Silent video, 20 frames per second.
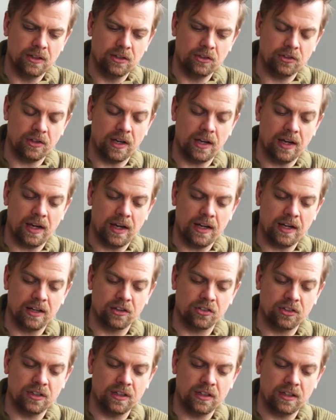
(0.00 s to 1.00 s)
So I
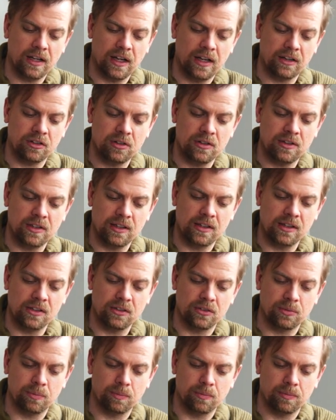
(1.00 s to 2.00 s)
actually did
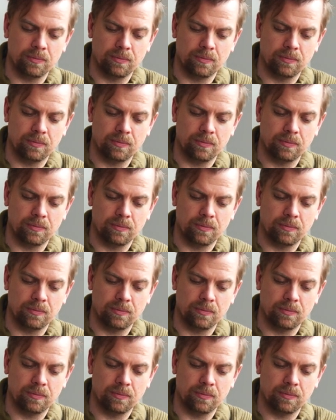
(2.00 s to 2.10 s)
this